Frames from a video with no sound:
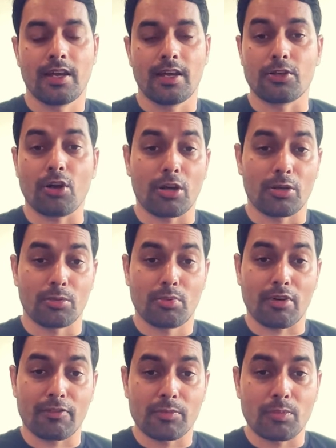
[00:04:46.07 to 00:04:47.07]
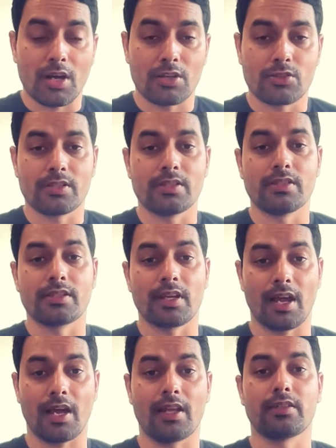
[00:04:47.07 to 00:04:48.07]
your profit margins
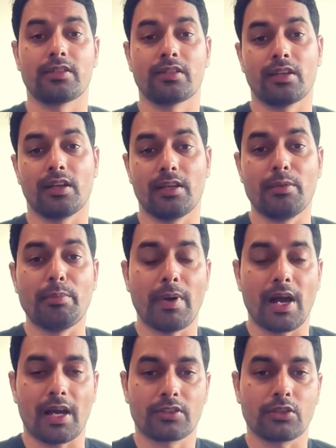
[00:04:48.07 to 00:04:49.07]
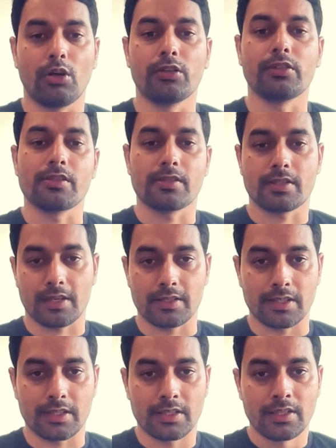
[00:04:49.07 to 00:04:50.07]
and impact on the
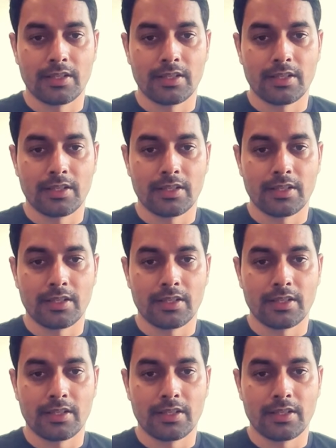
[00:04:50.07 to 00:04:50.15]
society.